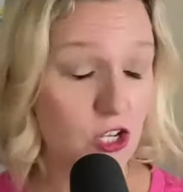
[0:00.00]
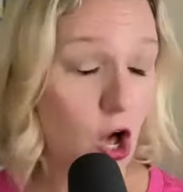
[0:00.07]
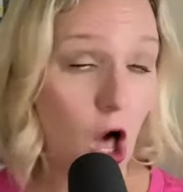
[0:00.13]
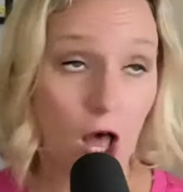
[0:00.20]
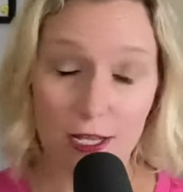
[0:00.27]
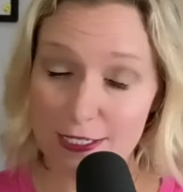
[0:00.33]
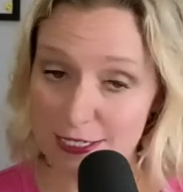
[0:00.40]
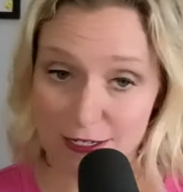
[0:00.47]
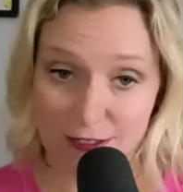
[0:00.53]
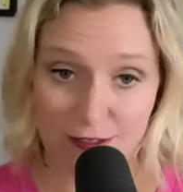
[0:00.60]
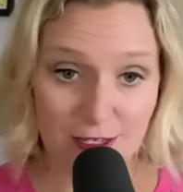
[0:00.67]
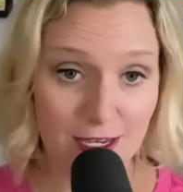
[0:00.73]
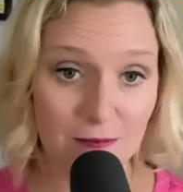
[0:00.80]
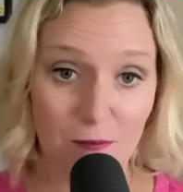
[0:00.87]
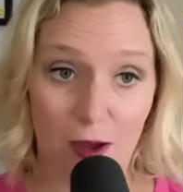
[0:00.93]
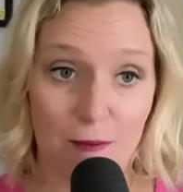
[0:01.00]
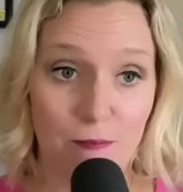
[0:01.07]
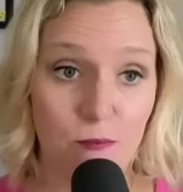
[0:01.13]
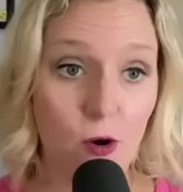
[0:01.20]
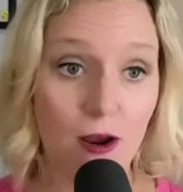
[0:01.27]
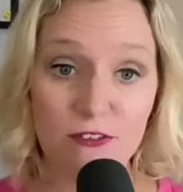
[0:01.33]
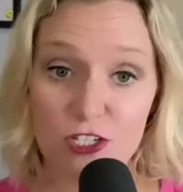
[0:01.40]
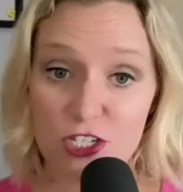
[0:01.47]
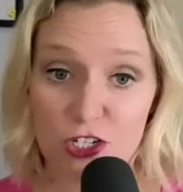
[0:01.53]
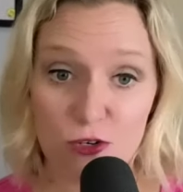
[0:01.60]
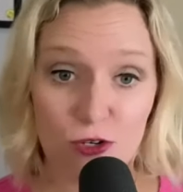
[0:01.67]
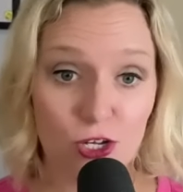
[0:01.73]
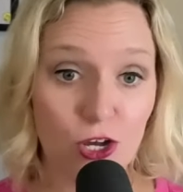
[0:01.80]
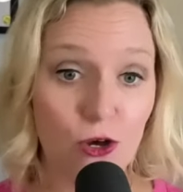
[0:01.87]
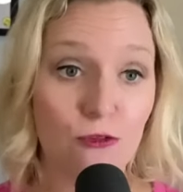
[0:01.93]
constantly in my private
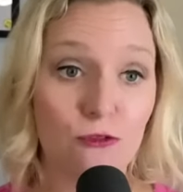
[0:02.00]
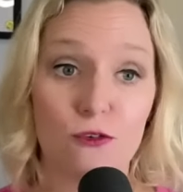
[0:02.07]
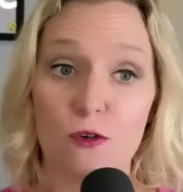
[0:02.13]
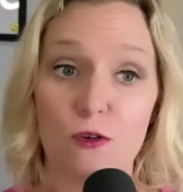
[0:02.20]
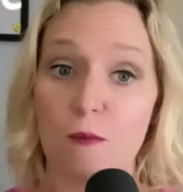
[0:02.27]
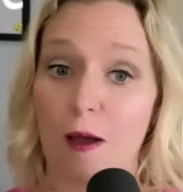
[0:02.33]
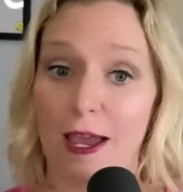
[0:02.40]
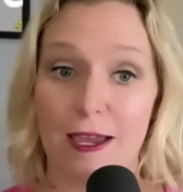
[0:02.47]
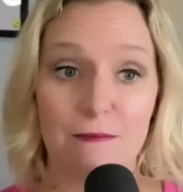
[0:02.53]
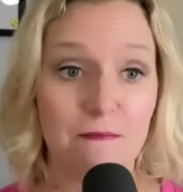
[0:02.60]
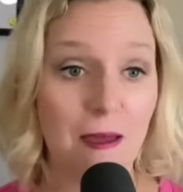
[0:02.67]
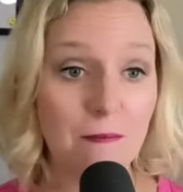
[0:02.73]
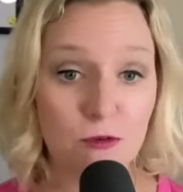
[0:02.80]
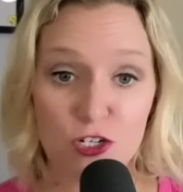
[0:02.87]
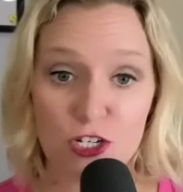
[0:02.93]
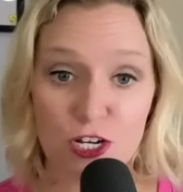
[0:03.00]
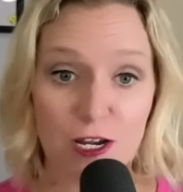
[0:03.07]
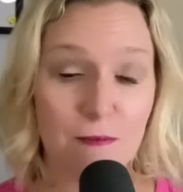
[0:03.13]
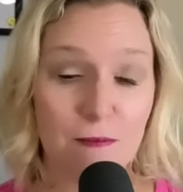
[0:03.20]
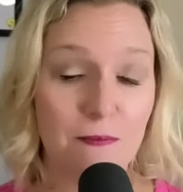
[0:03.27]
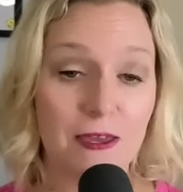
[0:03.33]
studio, through my membership,